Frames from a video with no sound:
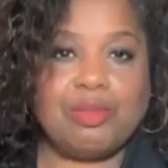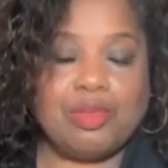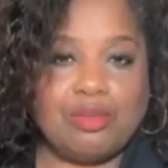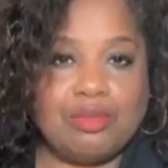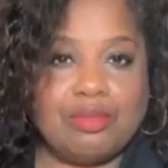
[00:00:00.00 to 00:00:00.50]

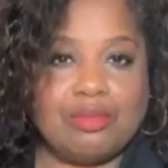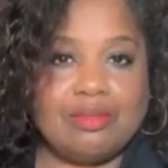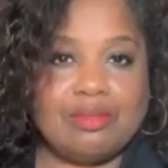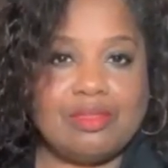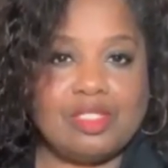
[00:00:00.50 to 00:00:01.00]
people,
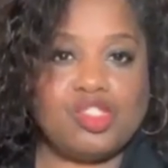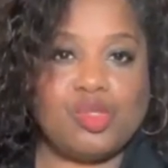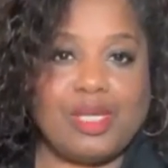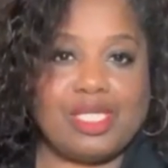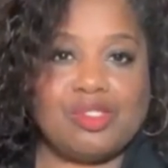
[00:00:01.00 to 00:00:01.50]

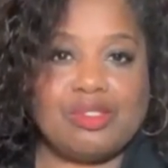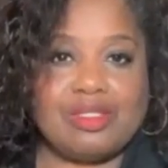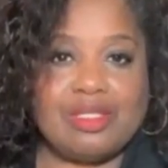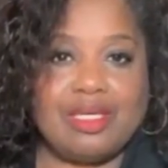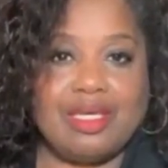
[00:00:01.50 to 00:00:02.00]

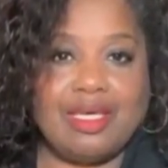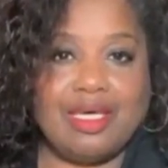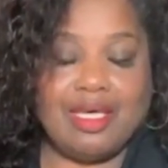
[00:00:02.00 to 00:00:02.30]
situations.